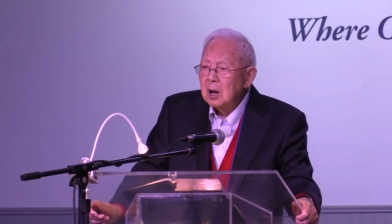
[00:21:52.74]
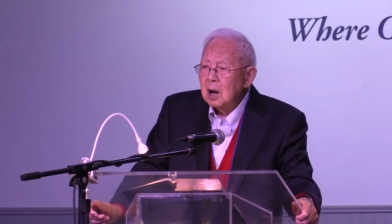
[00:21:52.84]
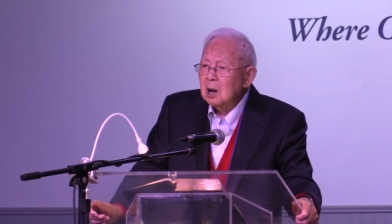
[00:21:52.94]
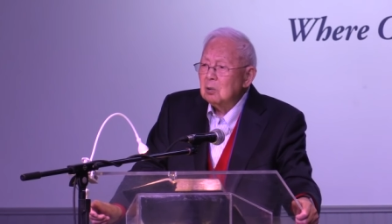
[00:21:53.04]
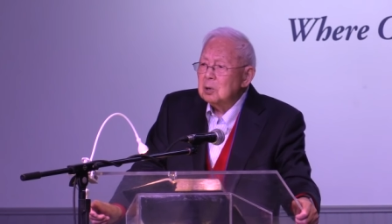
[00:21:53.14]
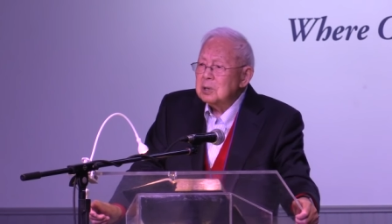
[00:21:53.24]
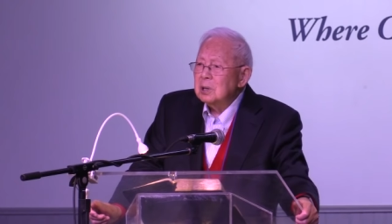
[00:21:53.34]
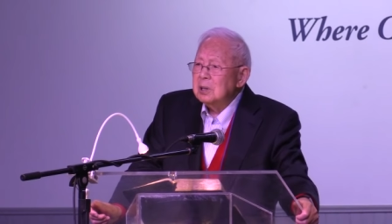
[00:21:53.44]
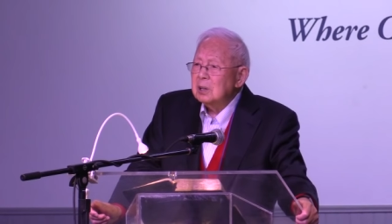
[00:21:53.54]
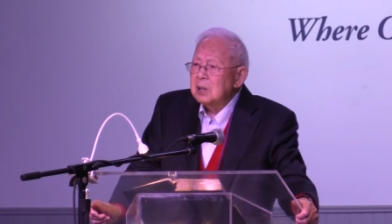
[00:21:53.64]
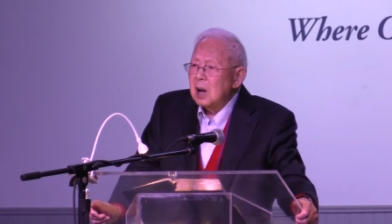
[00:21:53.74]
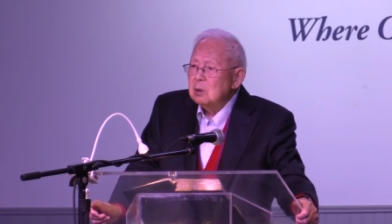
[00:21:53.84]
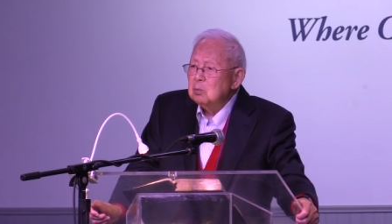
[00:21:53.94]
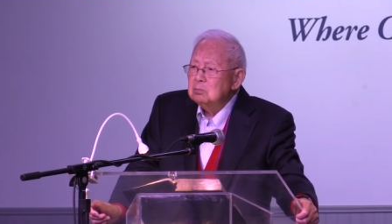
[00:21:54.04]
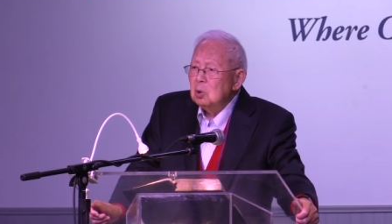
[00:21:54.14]
I was at that
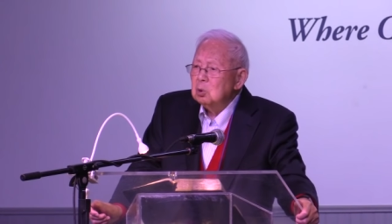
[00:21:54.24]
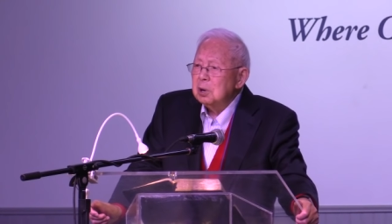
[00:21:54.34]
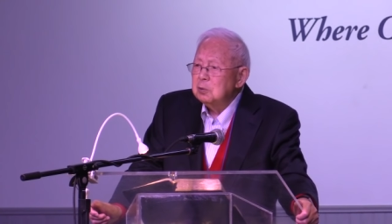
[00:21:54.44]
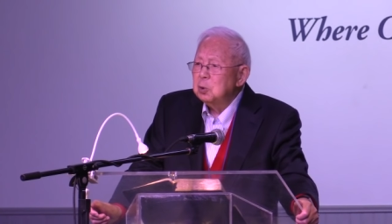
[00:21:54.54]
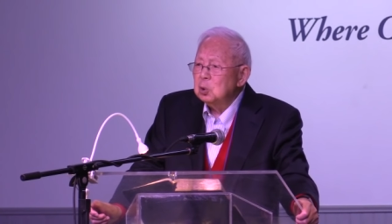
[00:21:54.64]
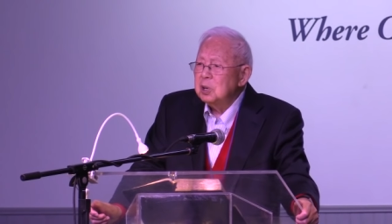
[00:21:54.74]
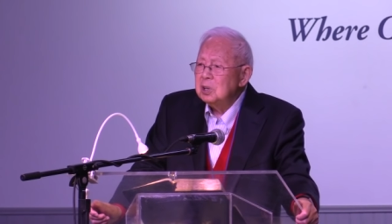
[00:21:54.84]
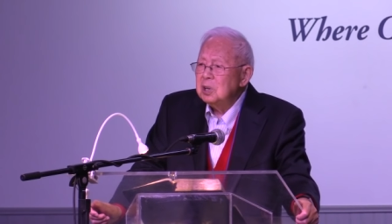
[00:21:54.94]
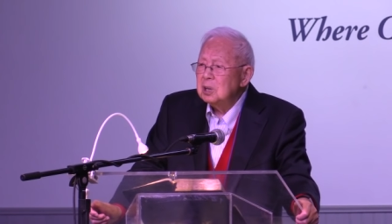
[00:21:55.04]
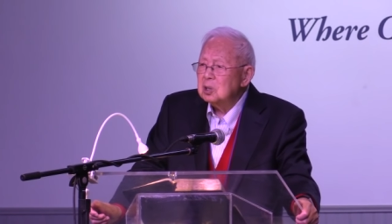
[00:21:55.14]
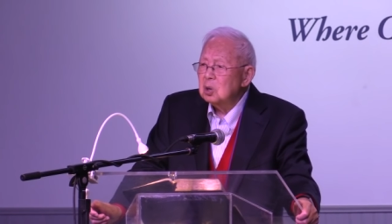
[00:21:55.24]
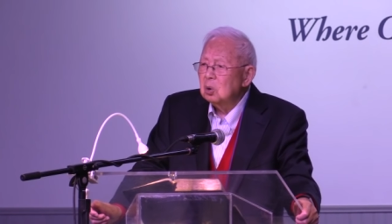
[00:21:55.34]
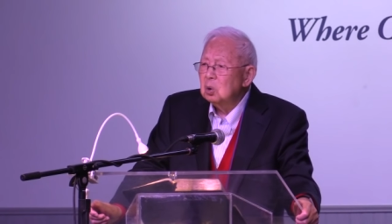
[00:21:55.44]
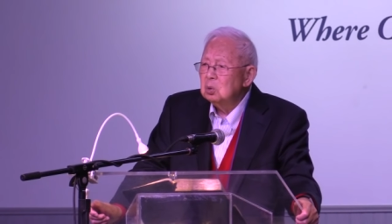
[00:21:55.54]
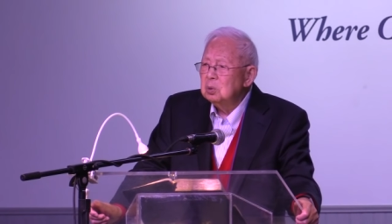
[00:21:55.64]
time only 14 years
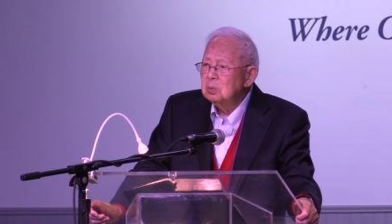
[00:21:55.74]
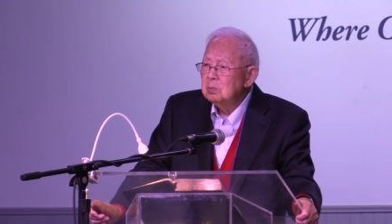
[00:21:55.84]
old.